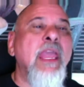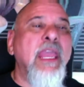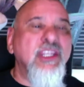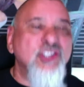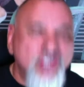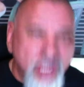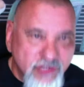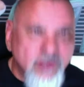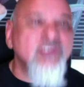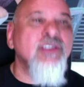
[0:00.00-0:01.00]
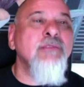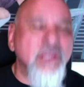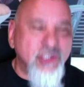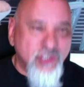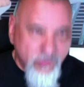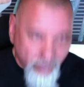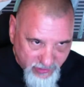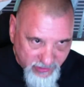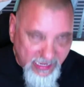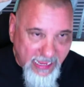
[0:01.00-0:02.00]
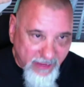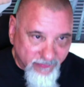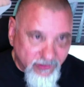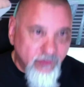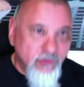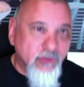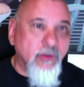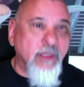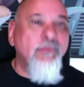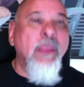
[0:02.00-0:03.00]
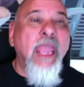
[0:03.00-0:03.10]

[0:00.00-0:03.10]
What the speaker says: engender submission, which they have and they're doing,